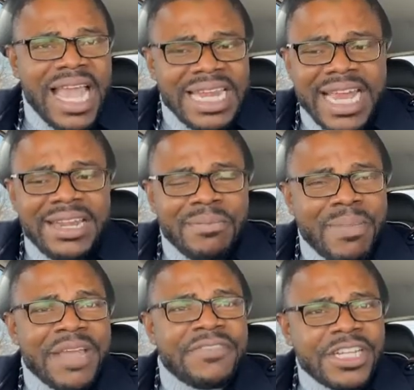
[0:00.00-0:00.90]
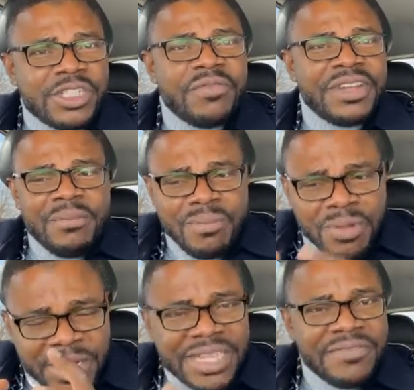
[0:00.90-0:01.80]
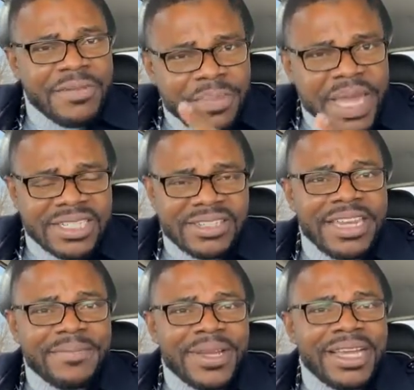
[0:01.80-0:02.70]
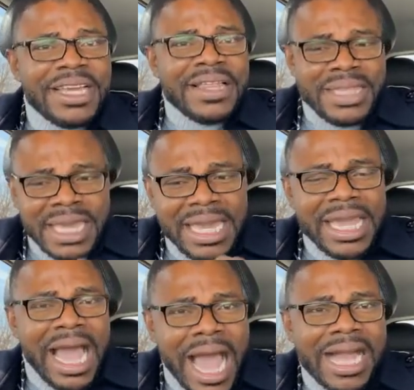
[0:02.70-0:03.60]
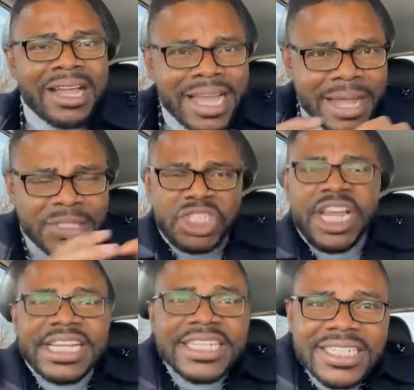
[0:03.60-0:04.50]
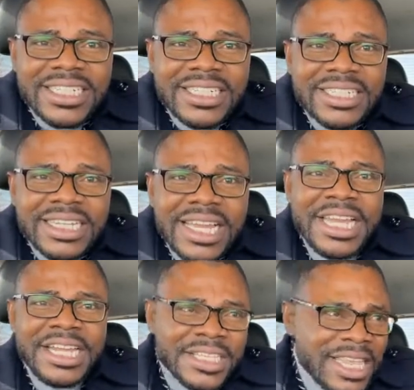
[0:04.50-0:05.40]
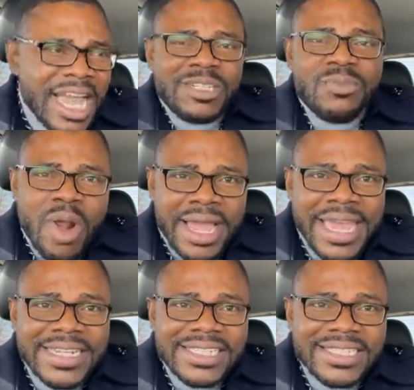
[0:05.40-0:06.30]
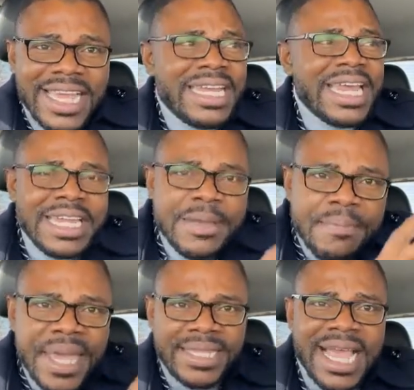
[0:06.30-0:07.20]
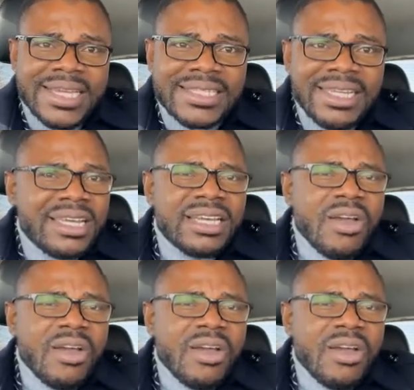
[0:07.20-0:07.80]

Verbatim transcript: And then by virtue of them receiving pay slip, they are captured in the tax bracket and then they pay tax.